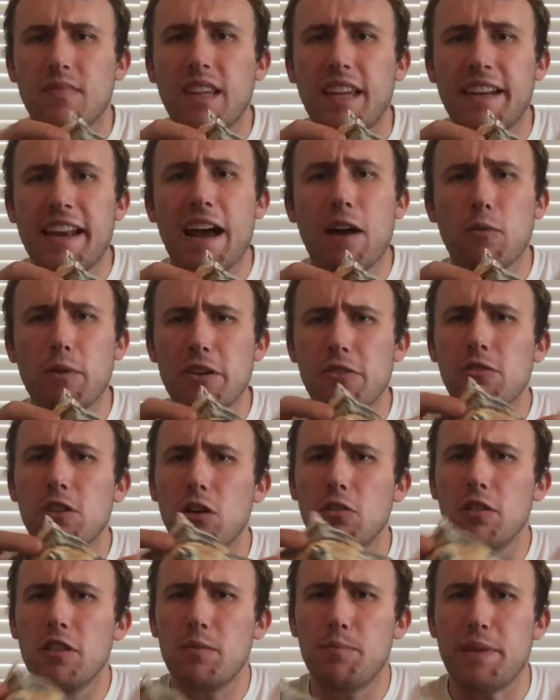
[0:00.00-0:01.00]
Now, when you
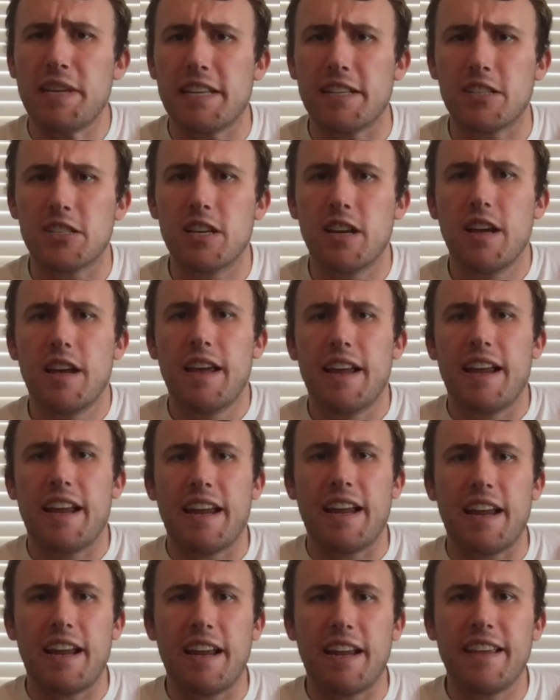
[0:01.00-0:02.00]
go to the beach,
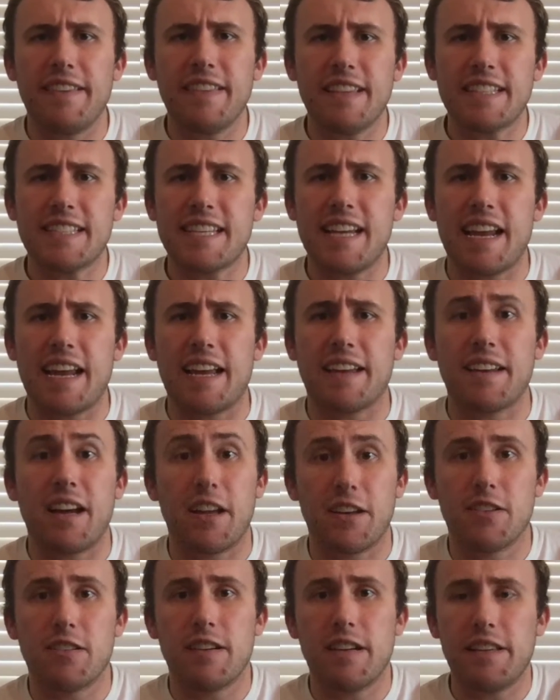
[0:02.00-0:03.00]
in the sand
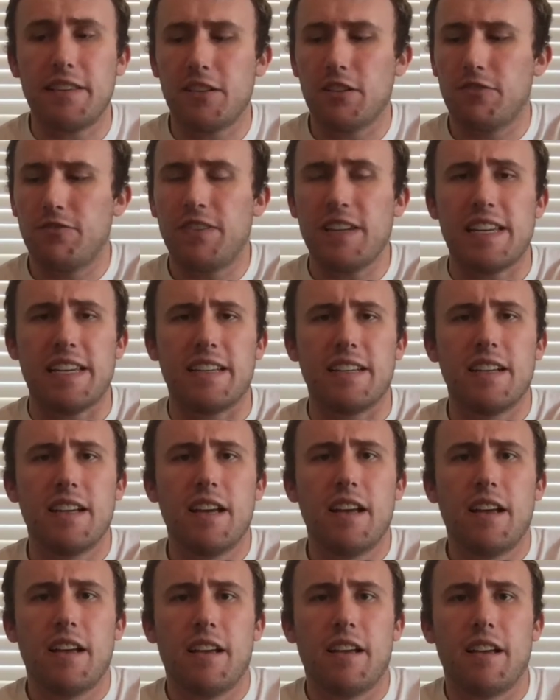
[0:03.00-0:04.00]
underneath your feet,
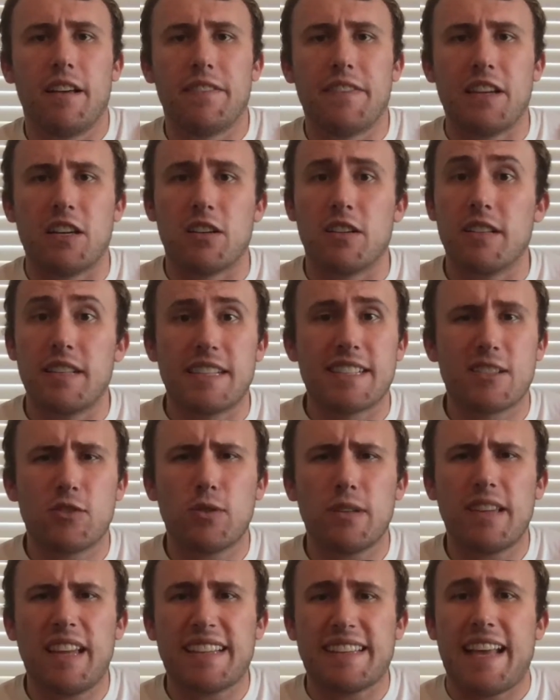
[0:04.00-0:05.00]
it's
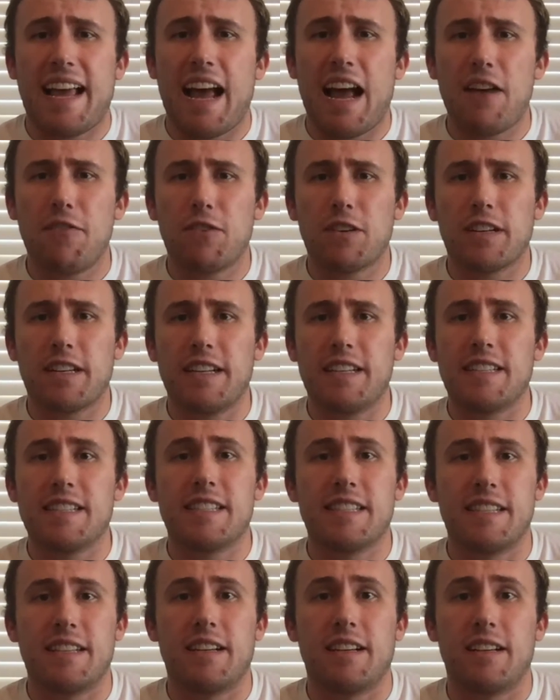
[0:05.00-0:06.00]
sort of like the African
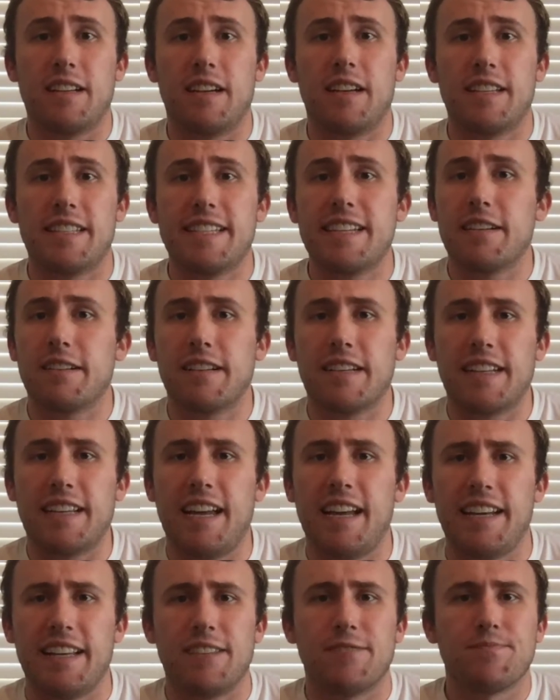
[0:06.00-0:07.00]

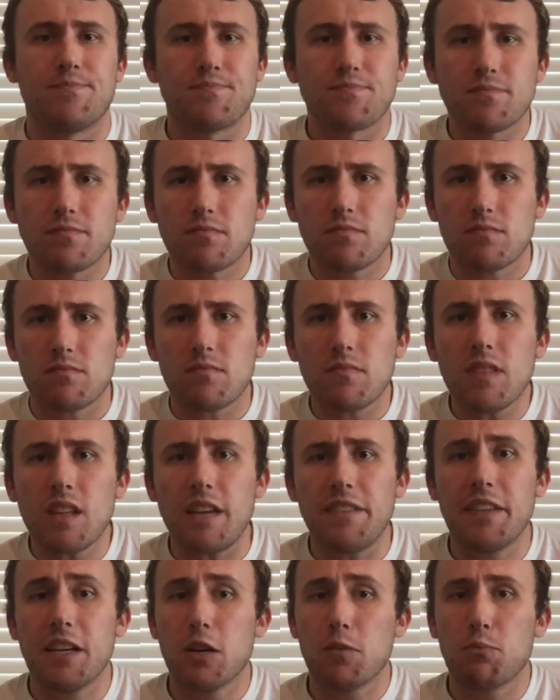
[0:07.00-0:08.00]
Serengeti.
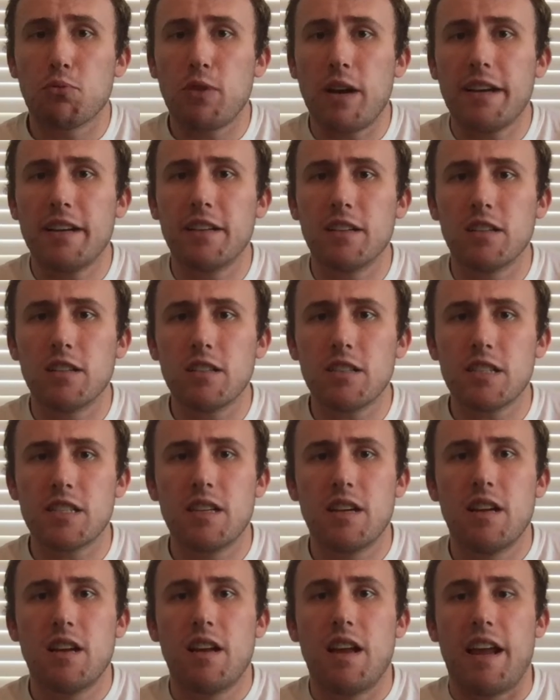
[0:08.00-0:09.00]
There are
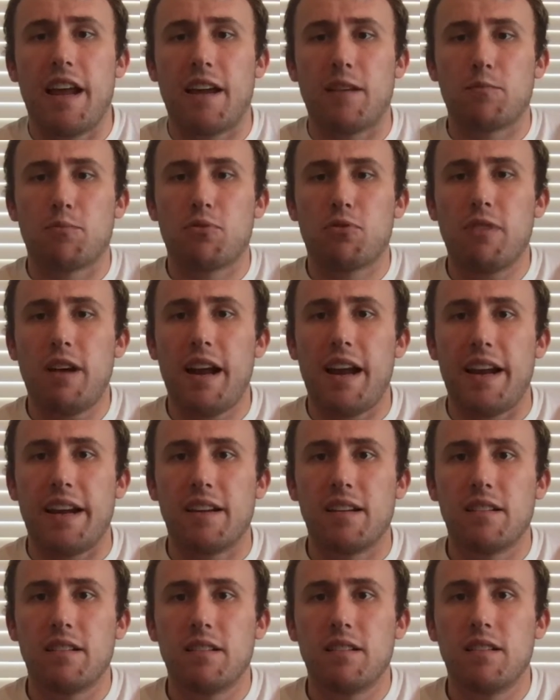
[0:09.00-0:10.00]
predators and prey.
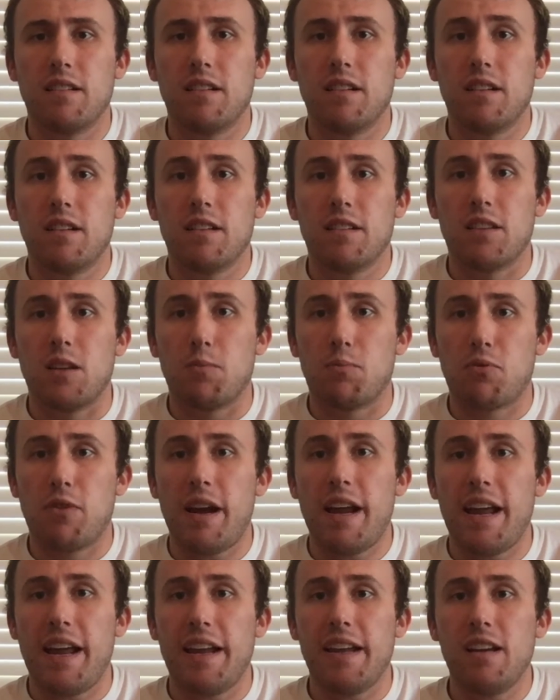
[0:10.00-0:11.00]
The
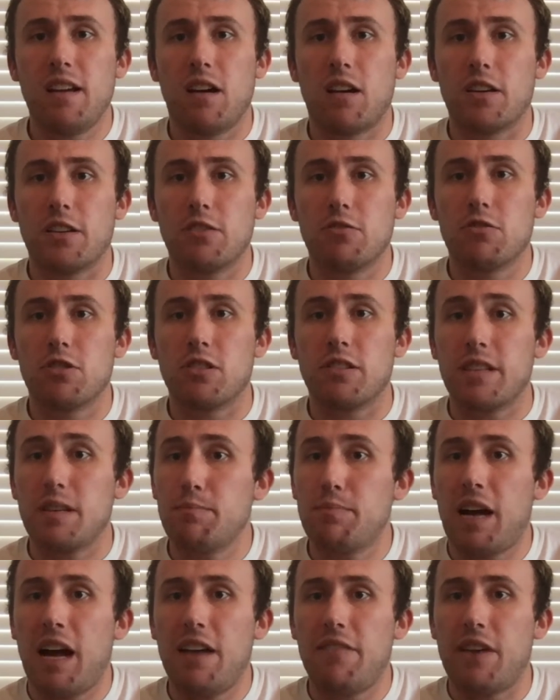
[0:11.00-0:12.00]
prey are usually
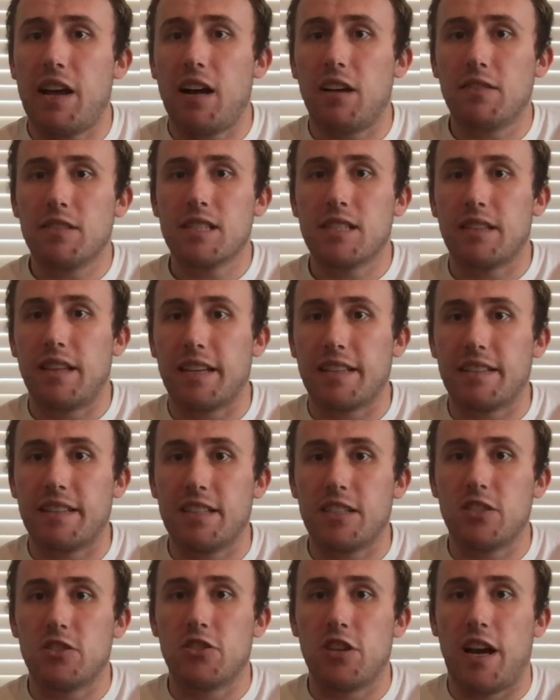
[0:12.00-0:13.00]
bivalves, like
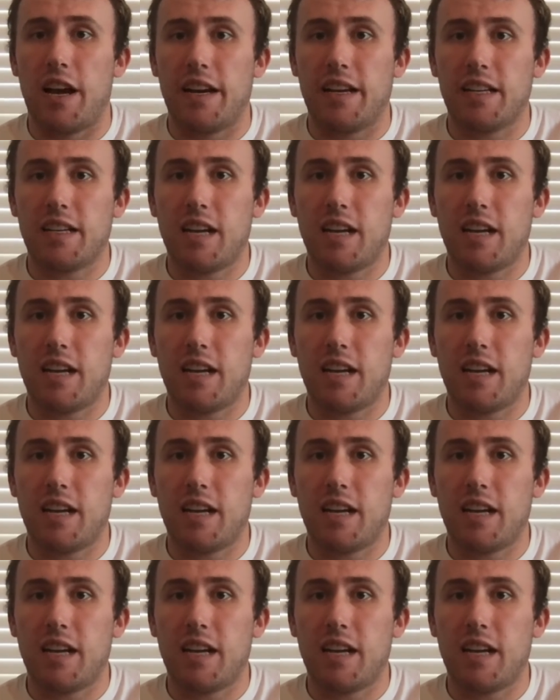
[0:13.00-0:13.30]
this giant